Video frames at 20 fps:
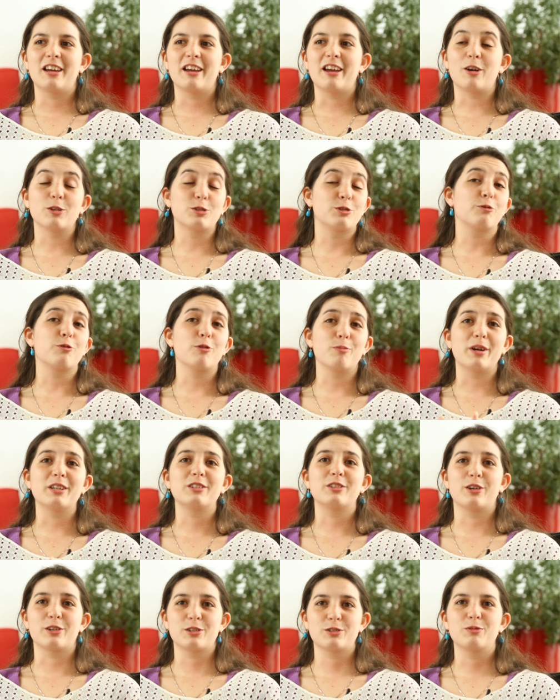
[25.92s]
also from my
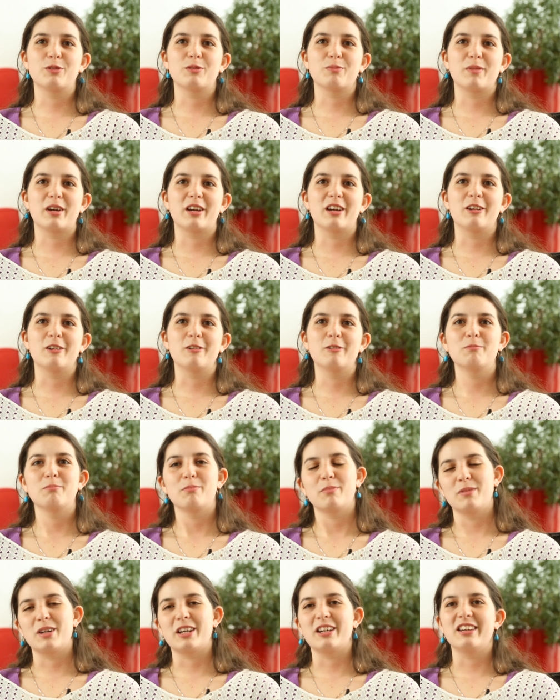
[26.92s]
talks with
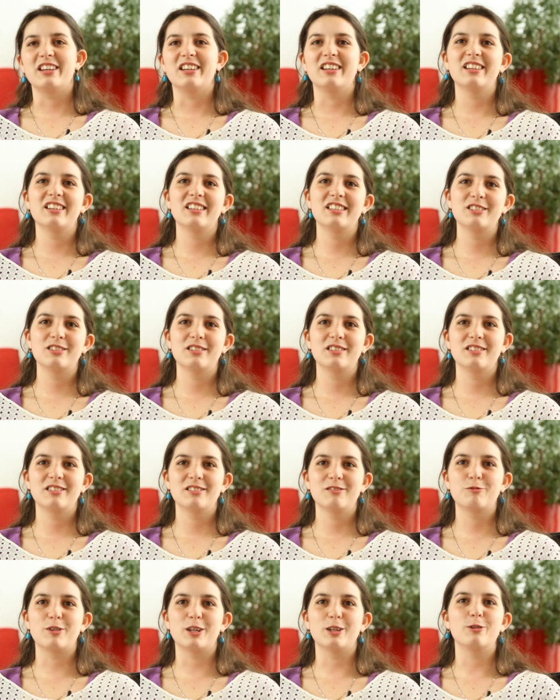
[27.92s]
my
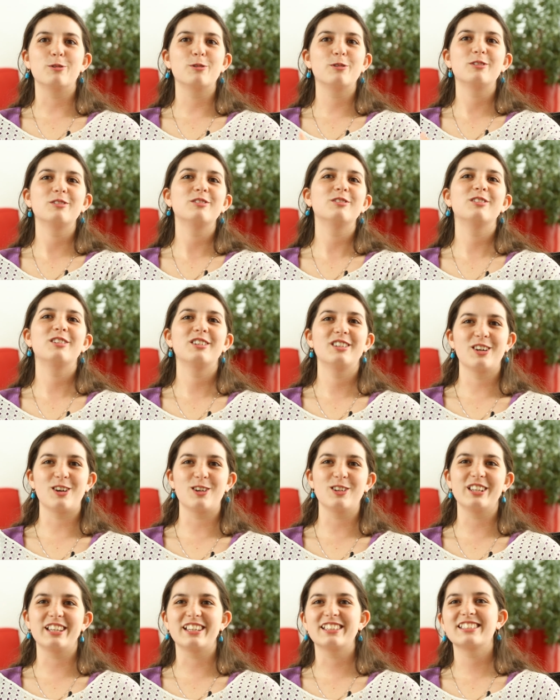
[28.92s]
fellow
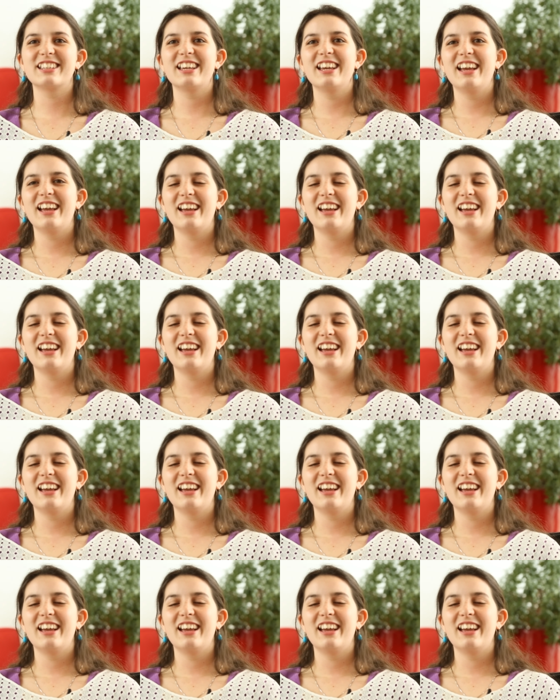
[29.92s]
colleagues,